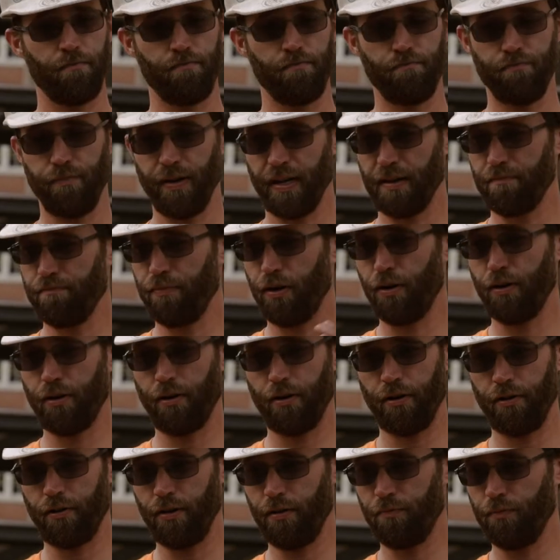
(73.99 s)
Big
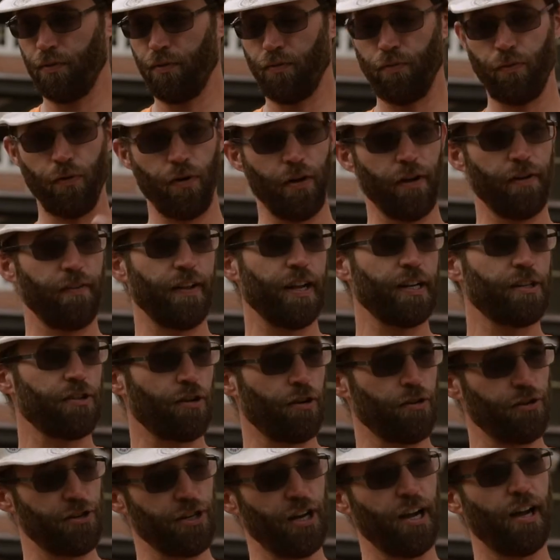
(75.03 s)
Barn number 1, that's
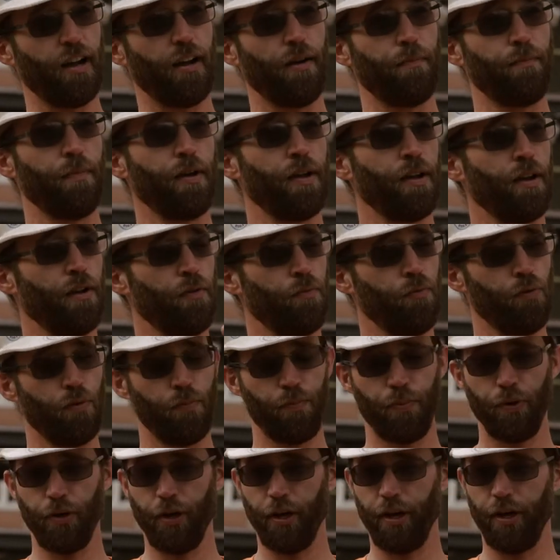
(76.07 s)
our job. We'll
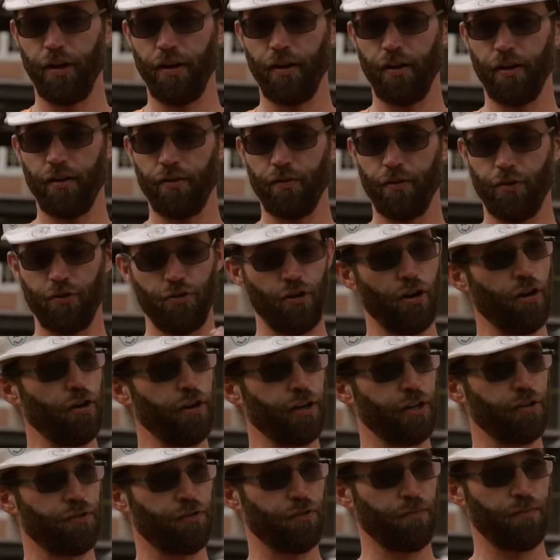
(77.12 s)
put the
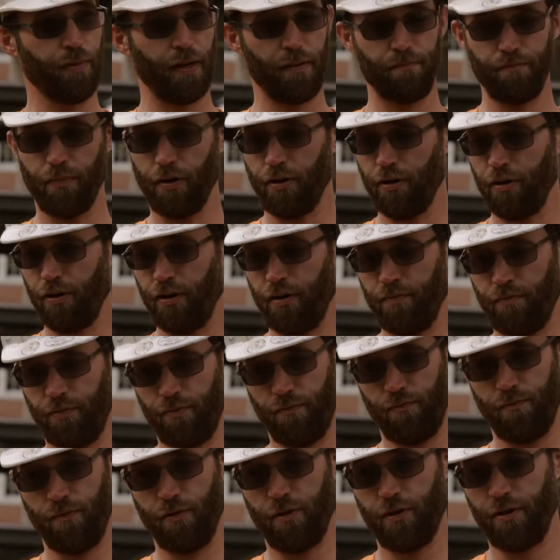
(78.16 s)
drawings for Big Barn number
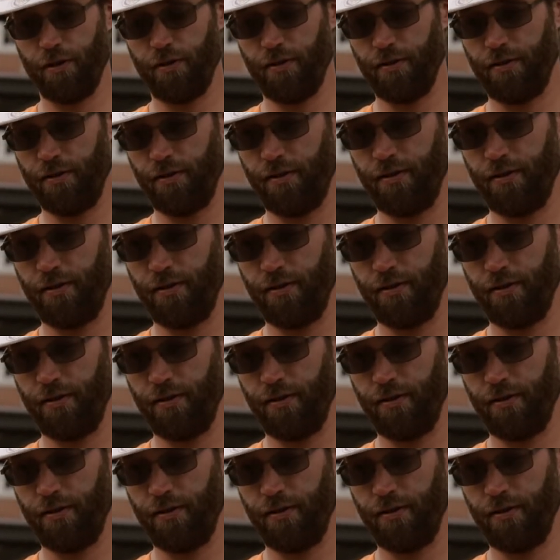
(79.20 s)
1